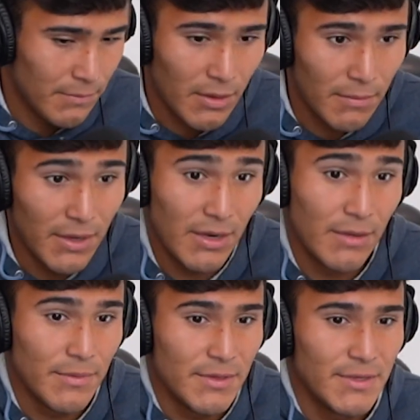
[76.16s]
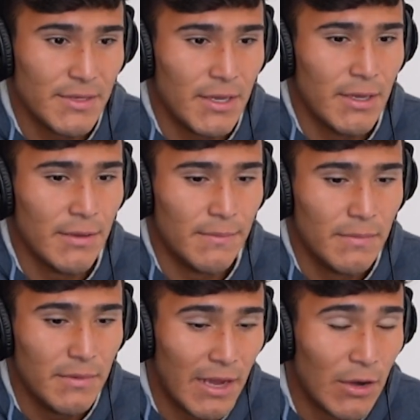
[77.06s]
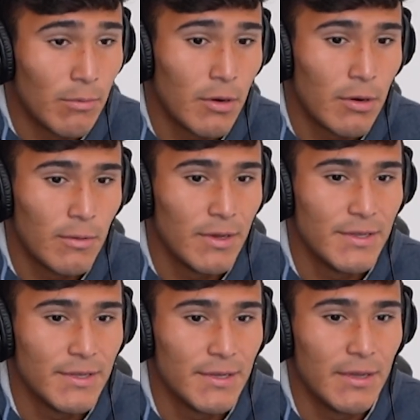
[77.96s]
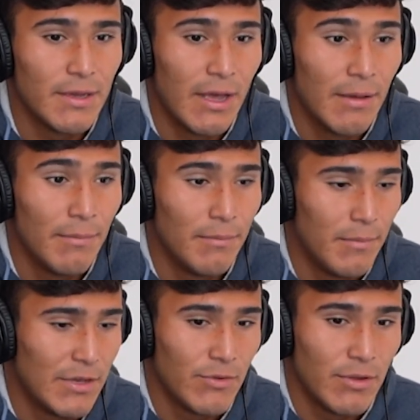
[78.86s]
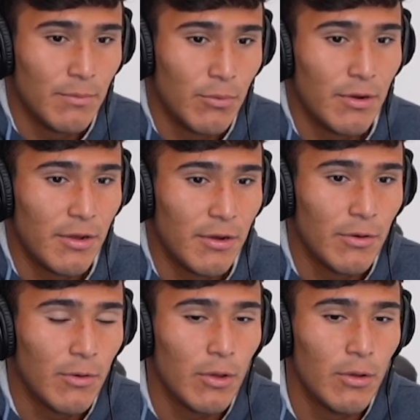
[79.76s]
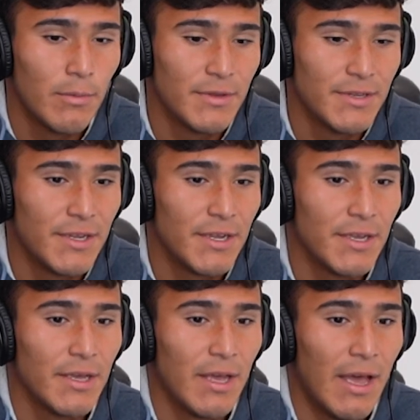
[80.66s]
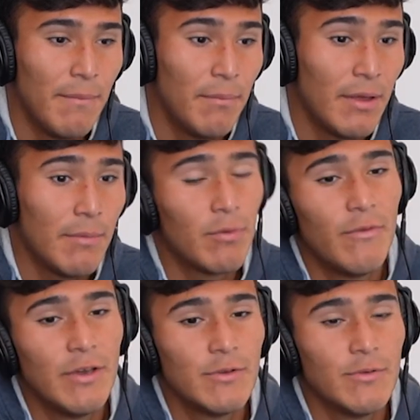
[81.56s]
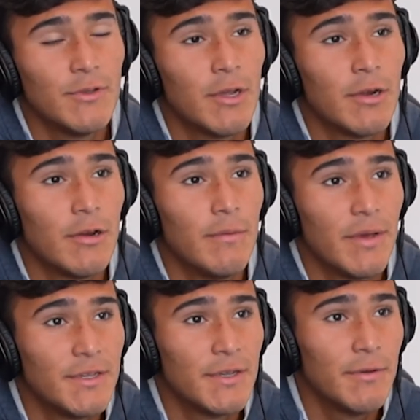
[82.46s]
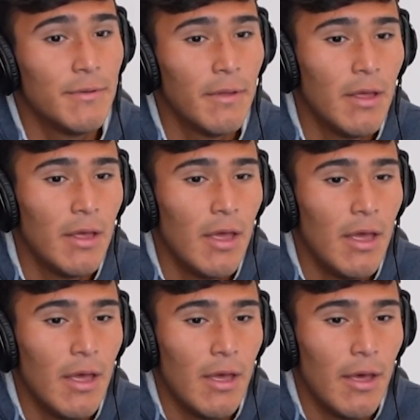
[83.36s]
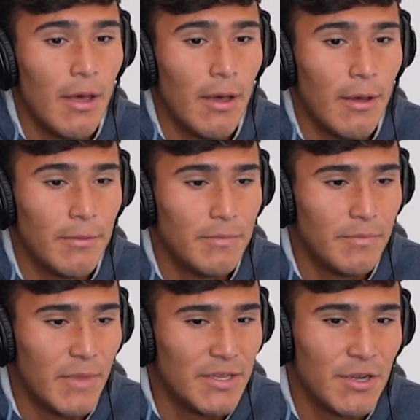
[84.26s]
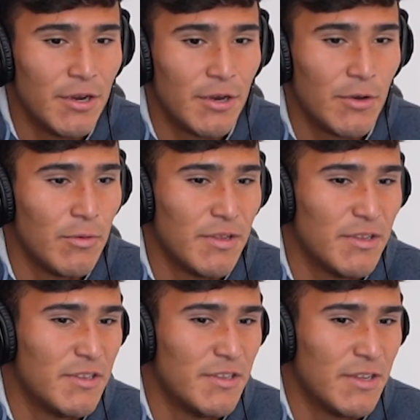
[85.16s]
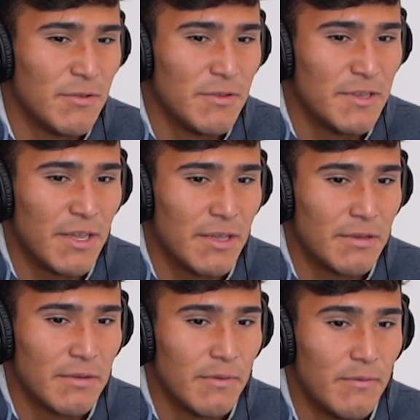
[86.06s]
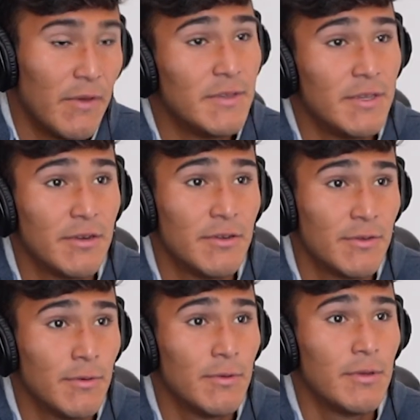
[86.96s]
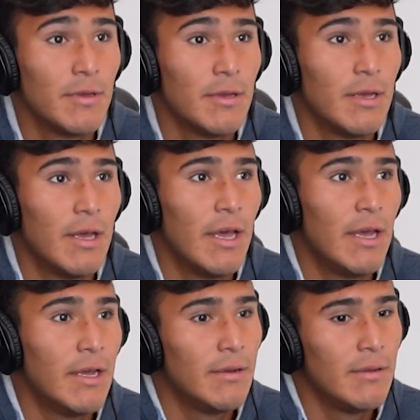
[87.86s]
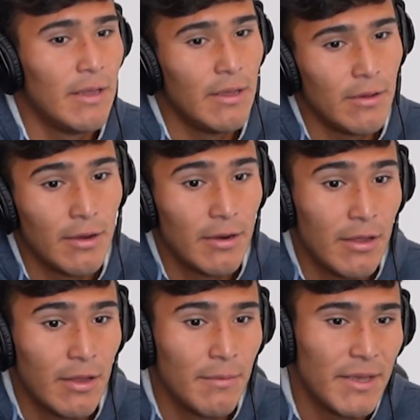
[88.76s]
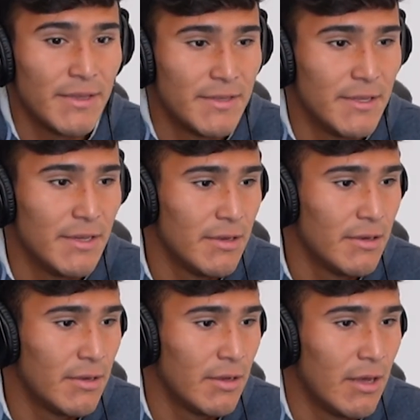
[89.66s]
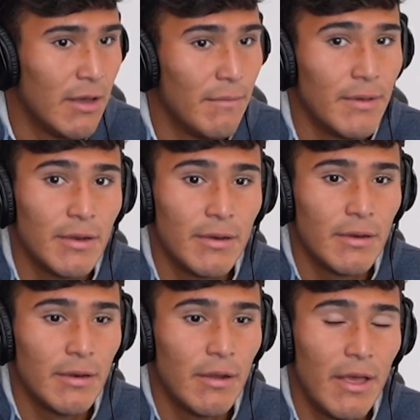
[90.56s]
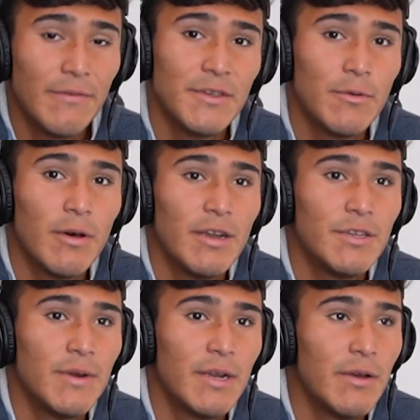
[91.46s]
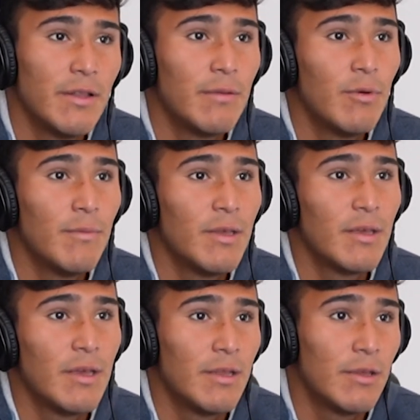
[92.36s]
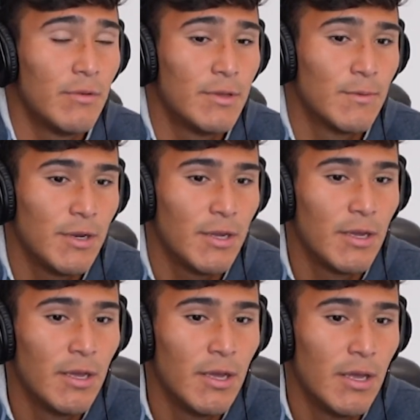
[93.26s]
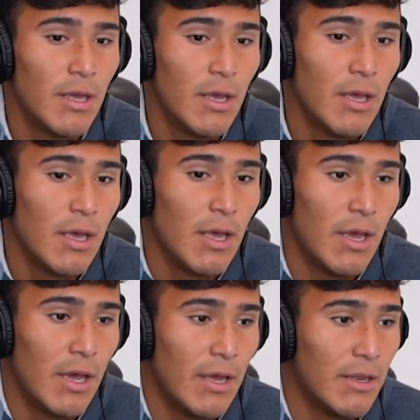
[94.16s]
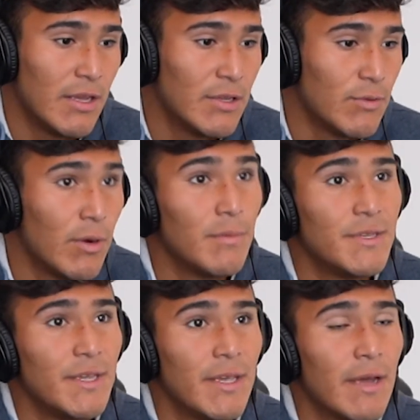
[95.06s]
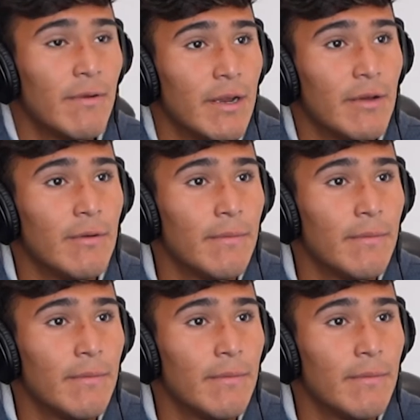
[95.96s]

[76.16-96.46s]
My name is Daniel Marquez. I'm naturally born here in Oklahoma City. I play professional soccer in Mexico. I started doing this since I was like 15 years old. Mm-hmm. And thank God now that I'm 18, I'm in FC Juarez right now at the moment at the U20. And that's where I'm staying at right now.